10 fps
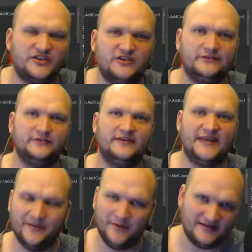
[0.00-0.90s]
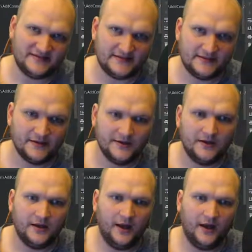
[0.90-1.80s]
to the database.
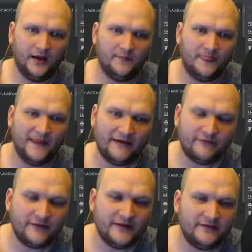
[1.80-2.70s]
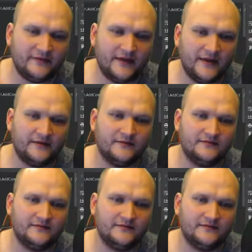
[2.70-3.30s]
Everything